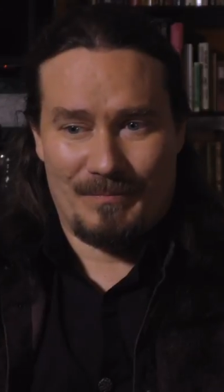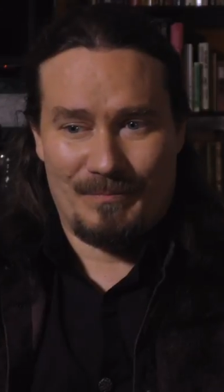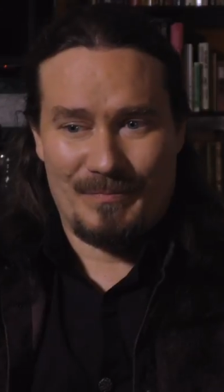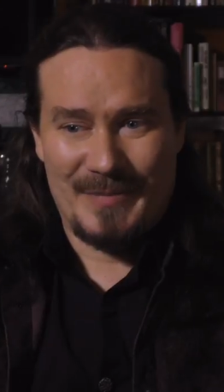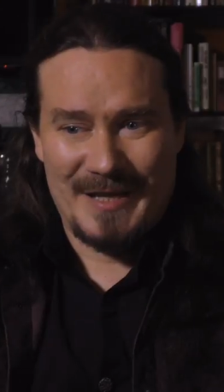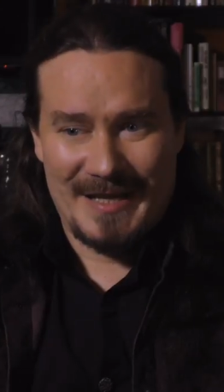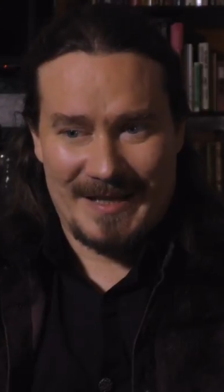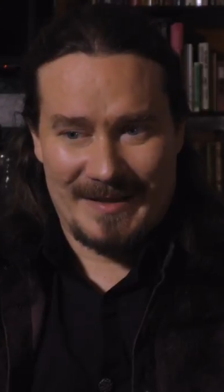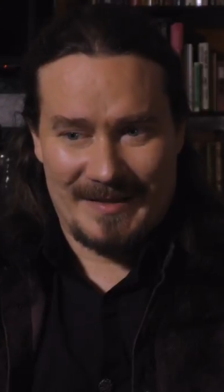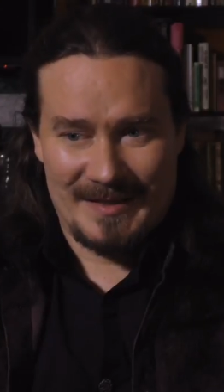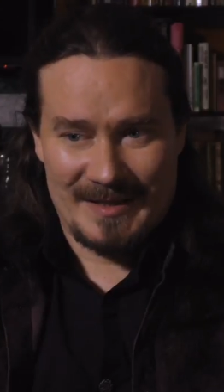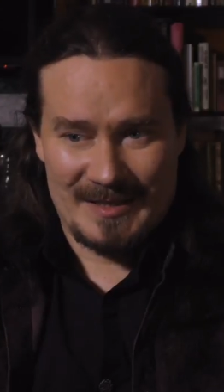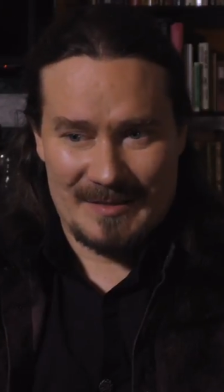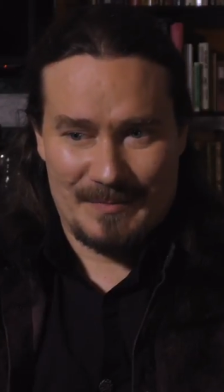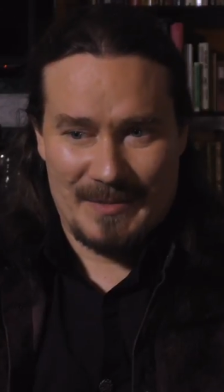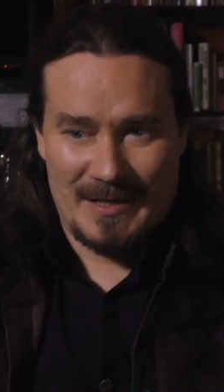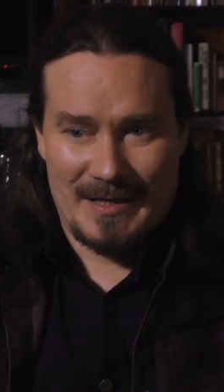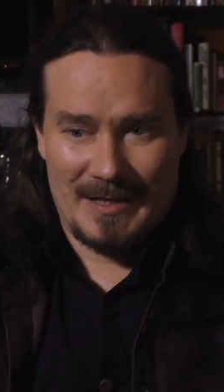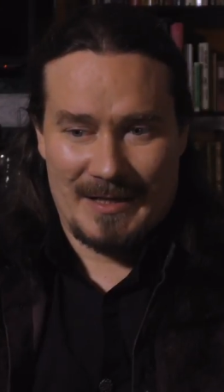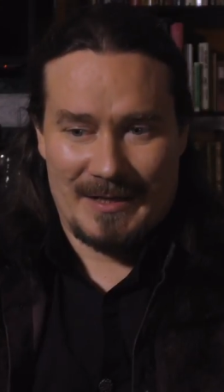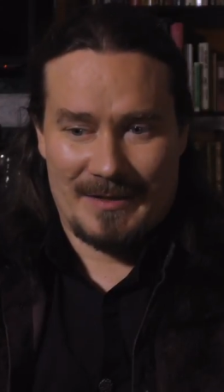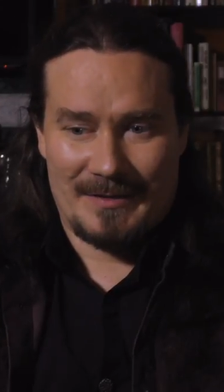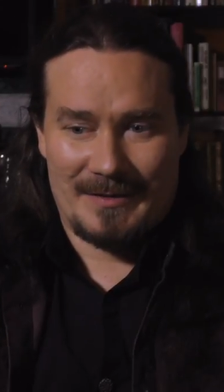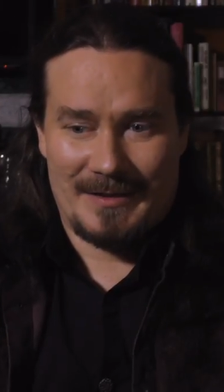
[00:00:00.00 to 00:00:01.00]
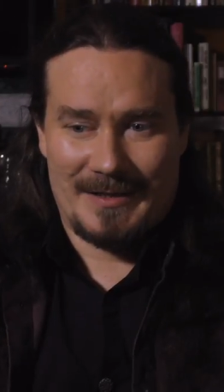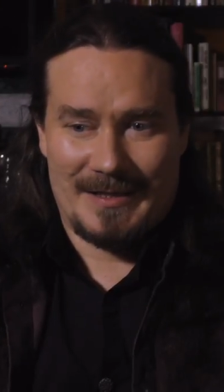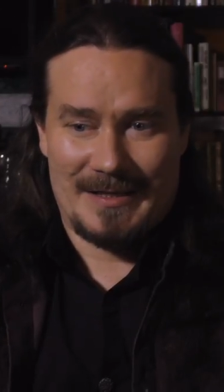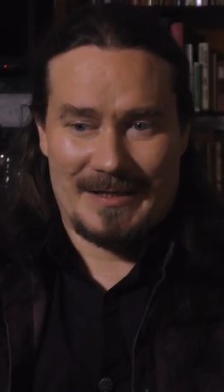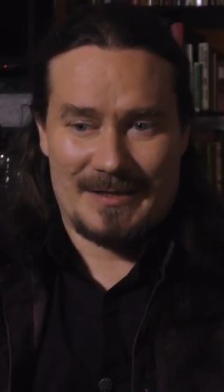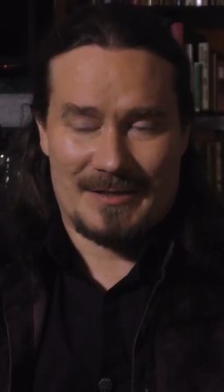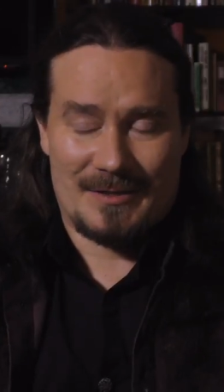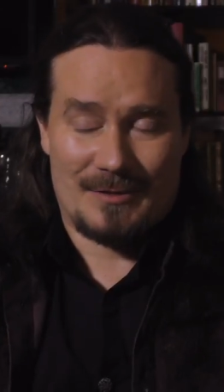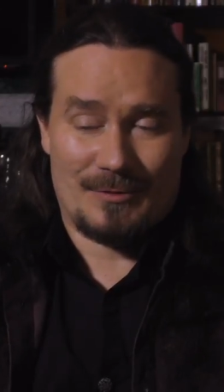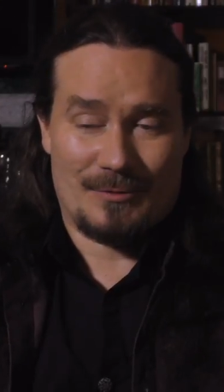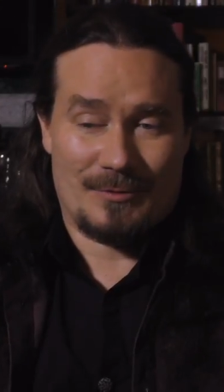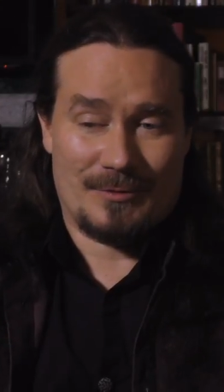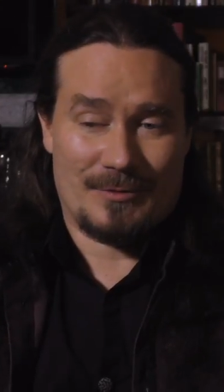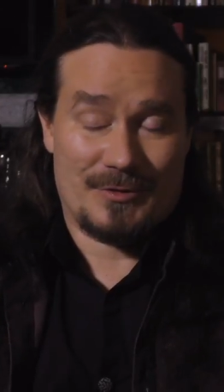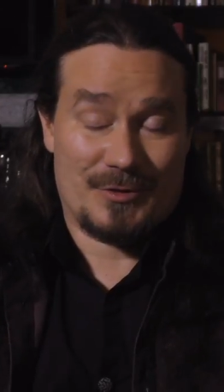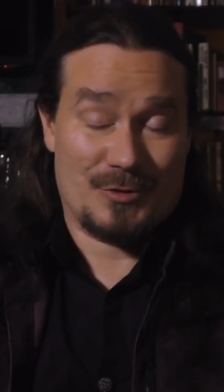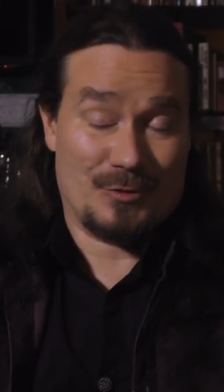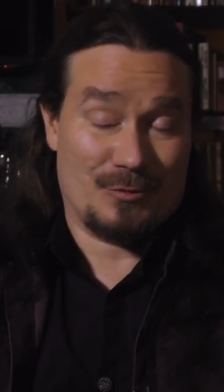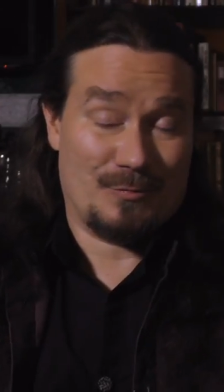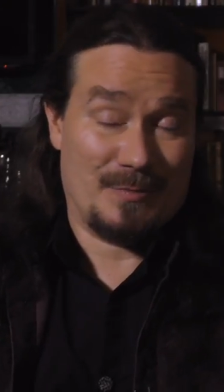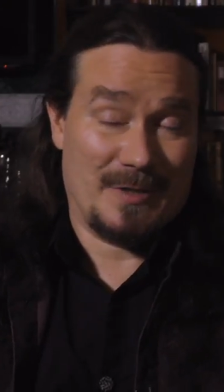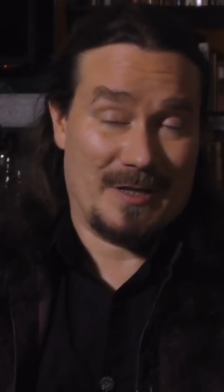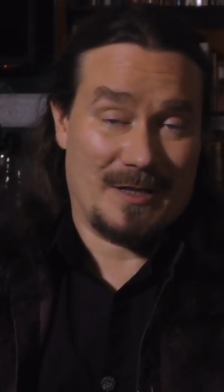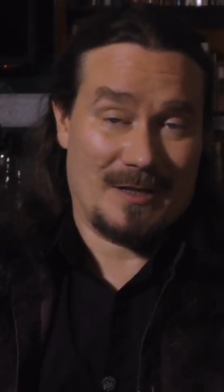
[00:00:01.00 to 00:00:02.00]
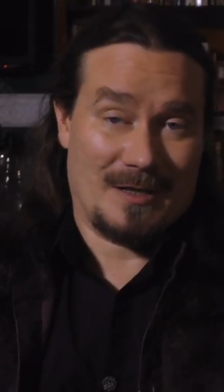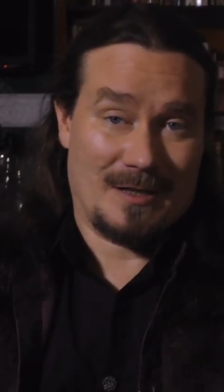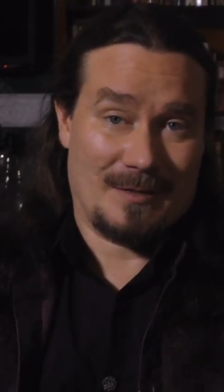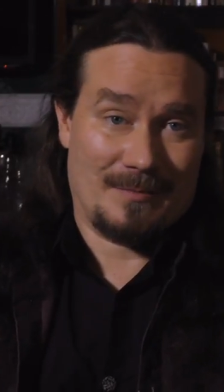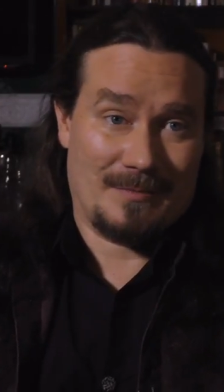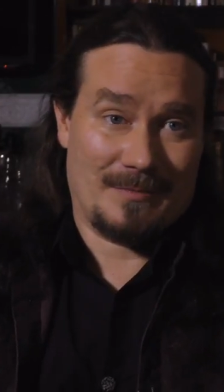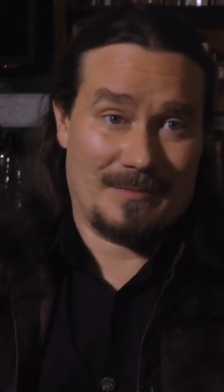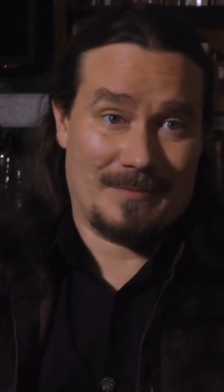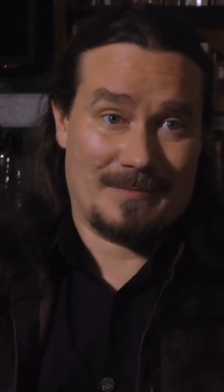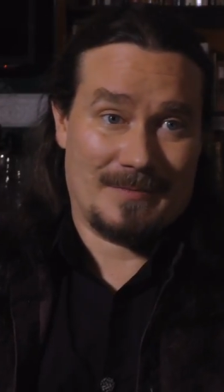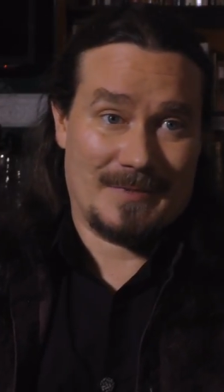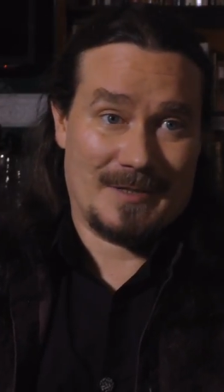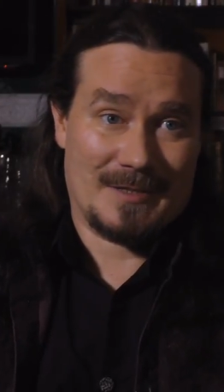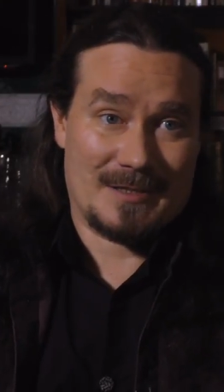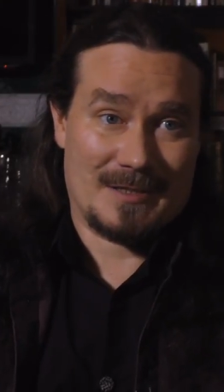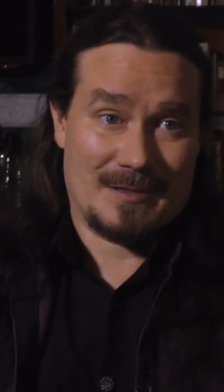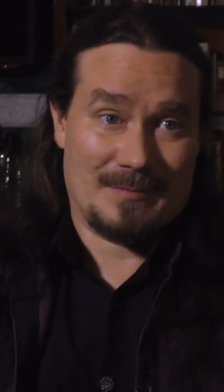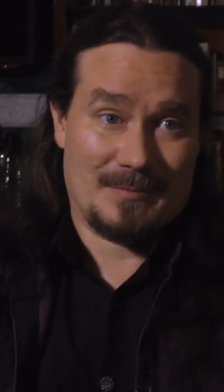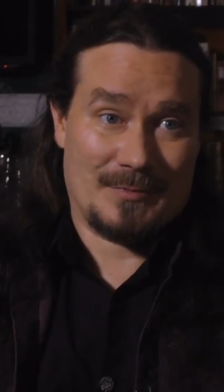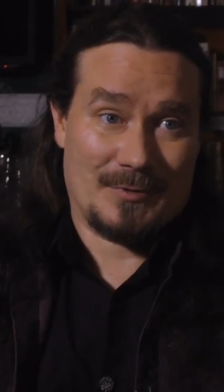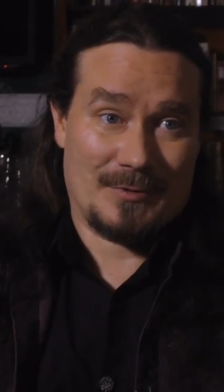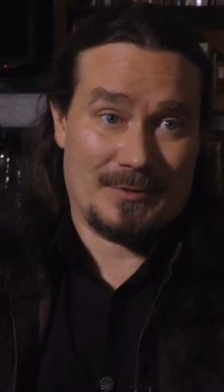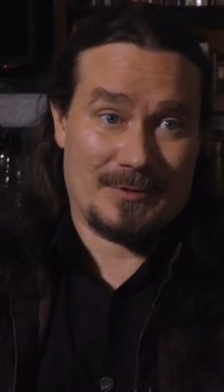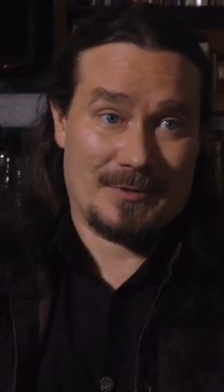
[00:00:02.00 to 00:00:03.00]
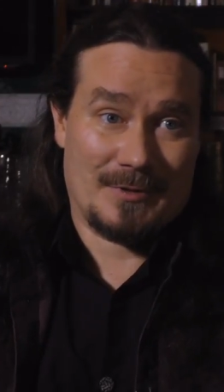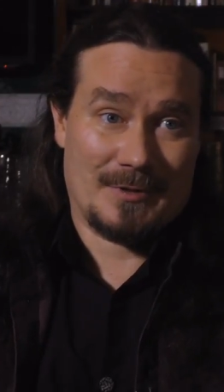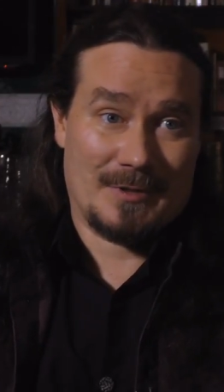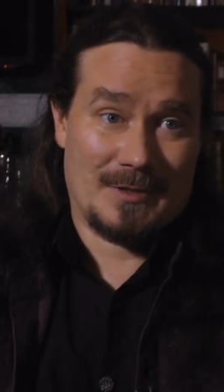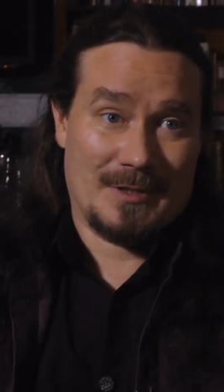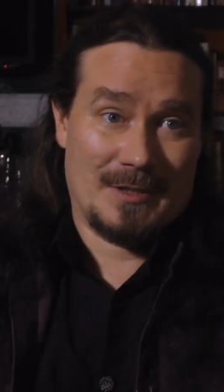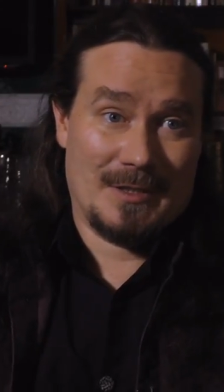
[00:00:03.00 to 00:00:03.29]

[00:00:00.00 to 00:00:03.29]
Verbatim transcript: big this band is or should become at some point.